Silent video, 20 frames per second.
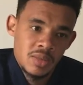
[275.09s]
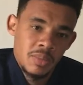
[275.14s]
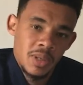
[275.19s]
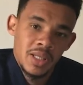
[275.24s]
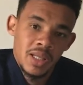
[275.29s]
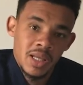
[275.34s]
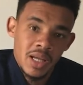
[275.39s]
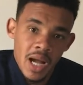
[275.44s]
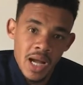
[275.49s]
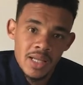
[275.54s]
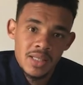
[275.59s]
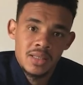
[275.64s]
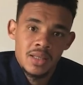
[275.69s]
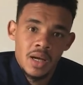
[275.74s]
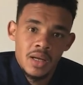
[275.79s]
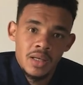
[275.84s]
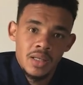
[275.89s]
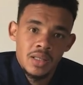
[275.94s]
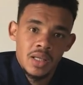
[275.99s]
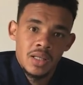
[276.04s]
But the guys
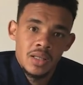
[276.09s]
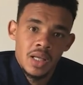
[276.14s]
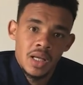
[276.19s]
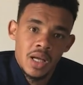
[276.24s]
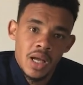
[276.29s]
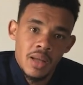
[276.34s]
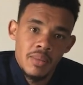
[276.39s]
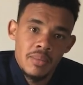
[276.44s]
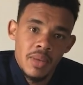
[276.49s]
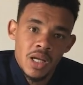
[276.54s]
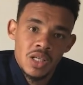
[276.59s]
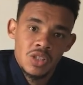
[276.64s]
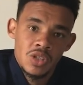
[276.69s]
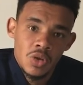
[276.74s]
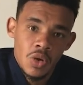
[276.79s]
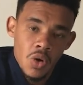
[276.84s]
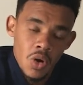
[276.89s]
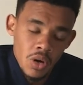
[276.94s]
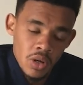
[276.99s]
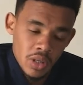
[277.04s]
done it and they came back
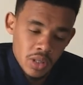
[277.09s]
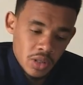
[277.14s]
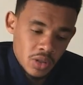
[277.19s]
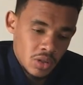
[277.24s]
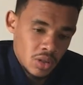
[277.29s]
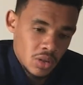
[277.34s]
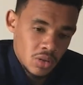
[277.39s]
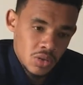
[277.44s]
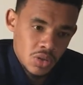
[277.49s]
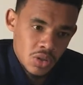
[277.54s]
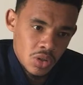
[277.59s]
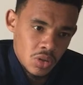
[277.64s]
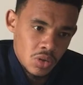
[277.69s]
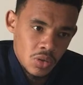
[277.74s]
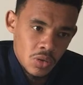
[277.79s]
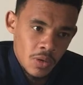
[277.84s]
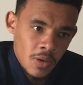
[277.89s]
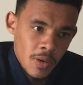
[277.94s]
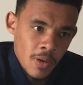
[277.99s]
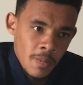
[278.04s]
stronger, you know.
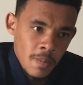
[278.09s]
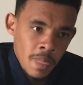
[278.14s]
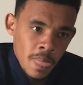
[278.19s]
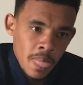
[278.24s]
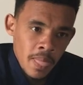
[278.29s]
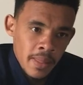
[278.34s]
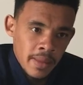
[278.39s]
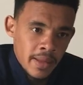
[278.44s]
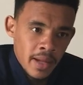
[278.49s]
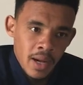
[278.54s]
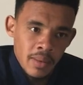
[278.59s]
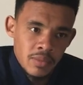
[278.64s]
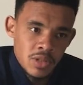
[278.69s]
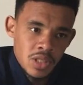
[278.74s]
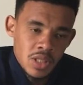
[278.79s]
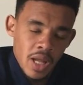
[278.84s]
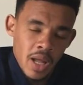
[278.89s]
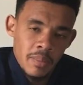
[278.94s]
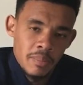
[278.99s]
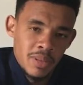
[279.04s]
So, yeah, I'm
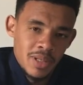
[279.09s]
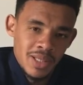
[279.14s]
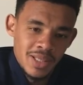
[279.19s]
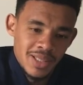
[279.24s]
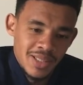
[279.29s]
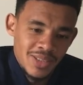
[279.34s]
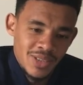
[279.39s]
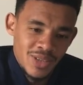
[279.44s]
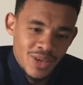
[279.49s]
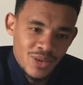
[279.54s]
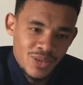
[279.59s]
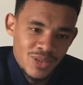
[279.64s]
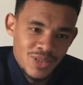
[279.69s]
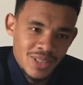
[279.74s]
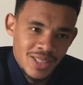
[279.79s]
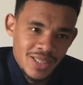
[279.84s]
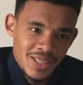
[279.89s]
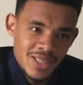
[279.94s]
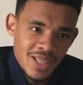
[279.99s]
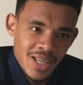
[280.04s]
just happy, you know,
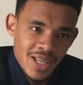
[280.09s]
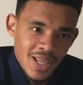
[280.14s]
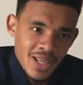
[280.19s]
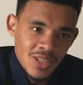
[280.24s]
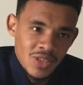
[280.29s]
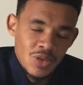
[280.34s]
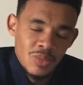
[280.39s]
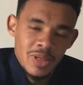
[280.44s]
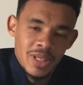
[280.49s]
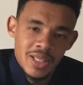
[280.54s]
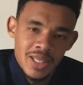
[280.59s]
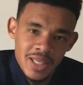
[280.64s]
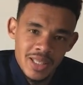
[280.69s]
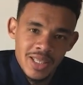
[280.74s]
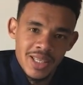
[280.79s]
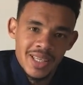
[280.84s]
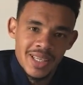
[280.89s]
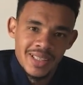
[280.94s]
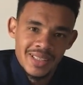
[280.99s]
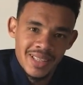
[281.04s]
to be
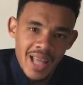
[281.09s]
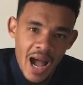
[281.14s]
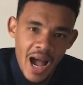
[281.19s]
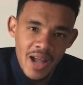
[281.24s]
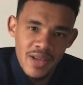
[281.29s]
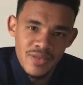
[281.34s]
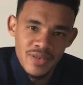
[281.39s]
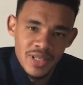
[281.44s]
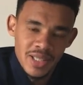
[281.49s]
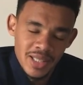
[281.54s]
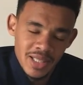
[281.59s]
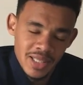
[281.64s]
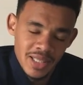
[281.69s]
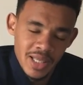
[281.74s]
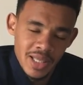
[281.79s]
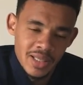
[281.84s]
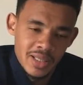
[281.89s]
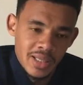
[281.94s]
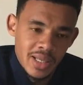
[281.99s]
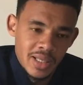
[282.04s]
kicking and diving
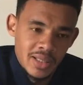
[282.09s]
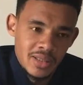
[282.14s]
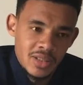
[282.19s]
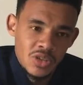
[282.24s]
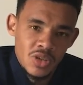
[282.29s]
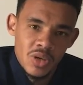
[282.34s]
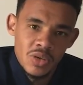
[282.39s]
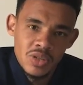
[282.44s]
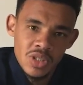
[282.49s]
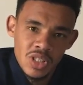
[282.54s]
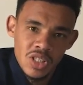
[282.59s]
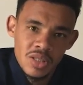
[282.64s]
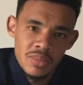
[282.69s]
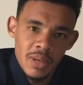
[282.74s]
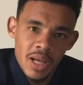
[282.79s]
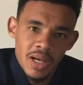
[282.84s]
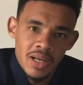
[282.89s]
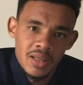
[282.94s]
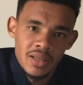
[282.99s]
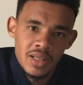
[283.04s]
again. And, you know, just
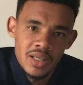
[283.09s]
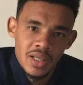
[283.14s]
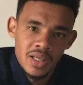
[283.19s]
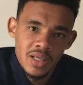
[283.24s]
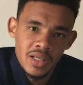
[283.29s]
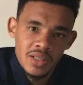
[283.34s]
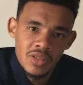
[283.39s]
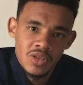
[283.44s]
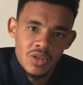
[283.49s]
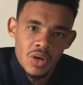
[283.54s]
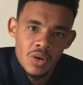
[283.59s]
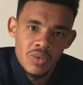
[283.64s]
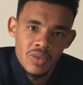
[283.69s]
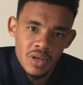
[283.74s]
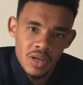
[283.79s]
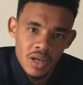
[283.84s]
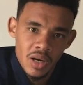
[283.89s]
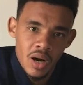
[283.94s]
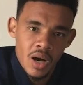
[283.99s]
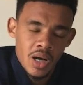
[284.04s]
smelling the, you know, the
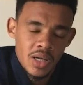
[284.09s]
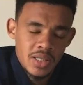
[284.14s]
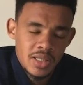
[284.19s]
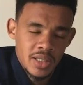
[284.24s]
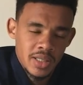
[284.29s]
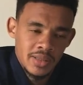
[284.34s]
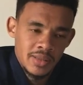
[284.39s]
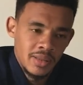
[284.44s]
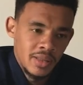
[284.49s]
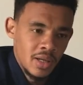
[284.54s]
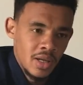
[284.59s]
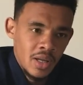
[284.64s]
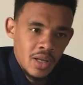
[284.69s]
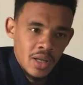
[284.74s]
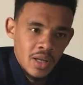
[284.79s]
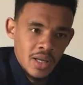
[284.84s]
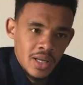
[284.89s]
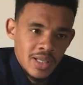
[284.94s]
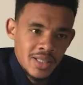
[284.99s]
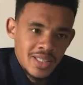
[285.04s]
grass and
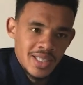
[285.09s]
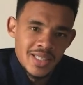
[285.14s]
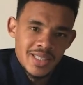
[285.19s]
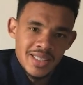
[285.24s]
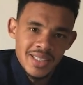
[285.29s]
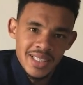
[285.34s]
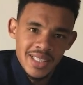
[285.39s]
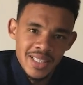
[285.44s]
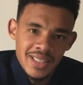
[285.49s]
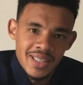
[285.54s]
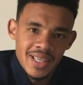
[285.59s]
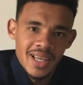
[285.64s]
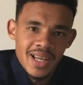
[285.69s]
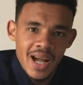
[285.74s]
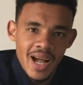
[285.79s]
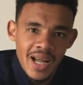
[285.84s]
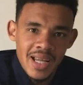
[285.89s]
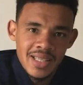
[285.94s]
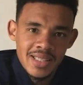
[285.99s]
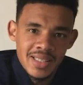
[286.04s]
just seeing the
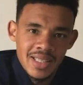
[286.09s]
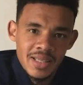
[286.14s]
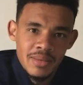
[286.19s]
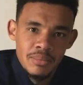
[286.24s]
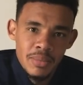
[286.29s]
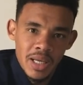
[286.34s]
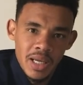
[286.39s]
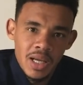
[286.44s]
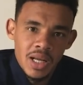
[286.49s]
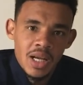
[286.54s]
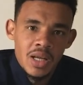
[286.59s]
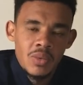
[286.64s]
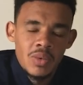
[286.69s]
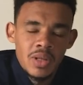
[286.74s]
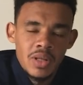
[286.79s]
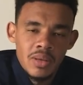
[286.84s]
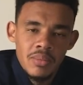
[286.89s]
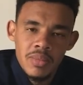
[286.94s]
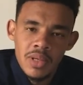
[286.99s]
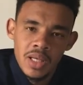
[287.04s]
guys and mingling
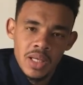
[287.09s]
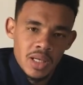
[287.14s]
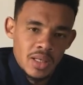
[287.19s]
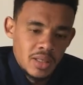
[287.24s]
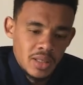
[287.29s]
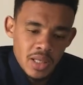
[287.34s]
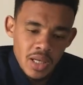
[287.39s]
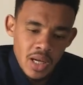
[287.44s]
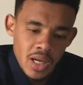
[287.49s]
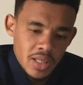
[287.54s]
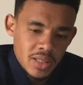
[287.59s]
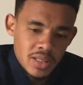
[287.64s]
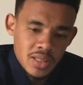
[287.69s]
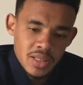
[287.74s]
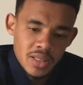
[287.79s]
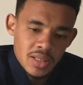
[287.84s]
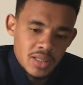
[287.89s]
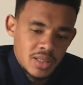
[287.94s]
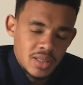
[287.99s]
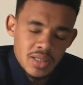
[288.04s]
with them again. Yeah, it's
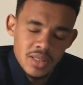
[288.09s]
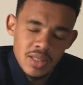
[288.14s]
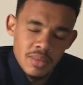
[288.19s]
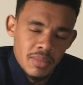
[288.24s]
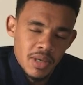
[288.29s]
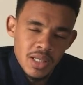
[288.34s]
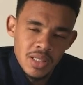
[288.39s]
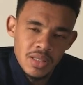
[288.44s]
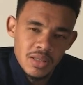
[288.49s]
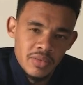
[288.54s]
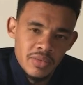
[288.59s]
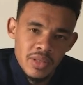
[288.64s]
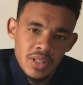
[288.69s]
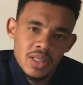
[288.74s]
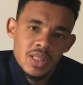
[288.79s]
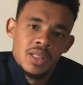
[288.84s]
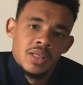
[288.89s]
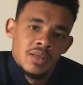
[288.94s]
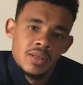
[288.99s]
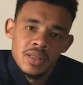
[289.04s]
an amazing
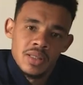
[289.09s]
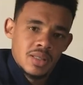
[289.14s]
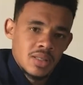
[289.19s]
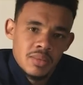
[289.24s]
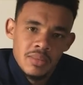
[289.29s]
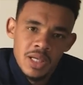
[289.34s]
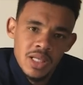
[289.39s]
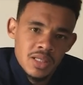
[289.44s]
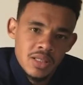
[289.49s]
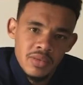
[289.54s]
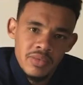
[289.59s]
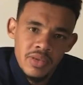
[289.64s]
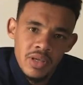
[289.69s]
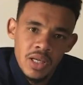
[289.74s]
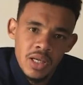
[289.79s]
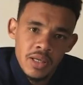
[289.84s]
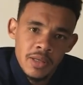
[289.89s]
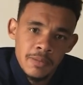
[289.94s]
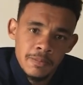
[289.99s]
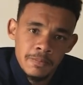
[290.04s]
feeling. It's an amazing
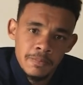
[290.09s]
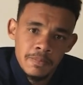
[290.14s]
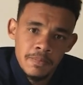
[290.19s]
feeling.